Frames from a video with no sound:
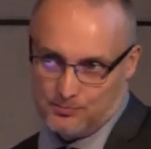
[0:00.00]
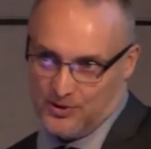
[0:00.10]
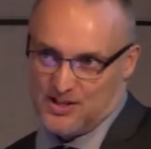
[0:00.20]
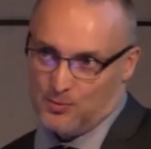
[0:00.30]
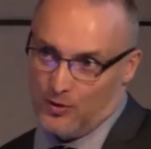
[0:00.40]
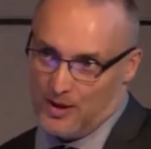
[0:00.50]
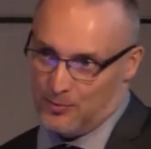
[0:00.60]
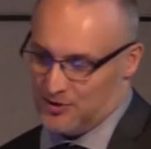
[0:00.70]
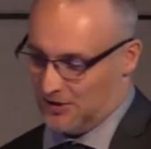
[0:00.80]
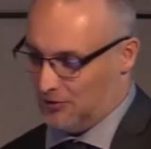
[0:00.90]
principal in that
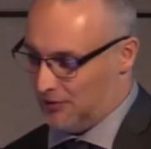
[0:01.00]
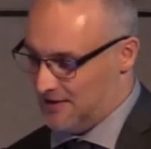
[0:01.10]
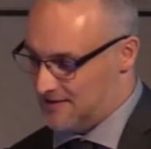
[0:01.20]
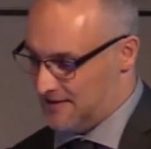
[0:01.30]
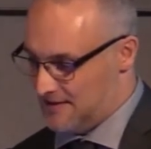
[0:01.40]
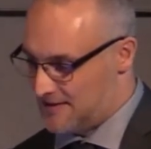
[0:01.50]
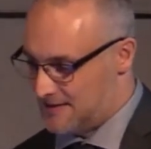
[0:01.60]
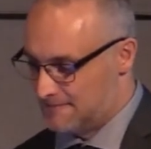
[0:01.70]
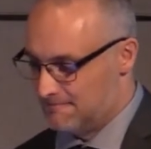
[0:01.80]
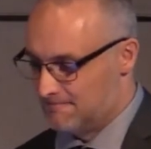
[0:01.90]
particular instance.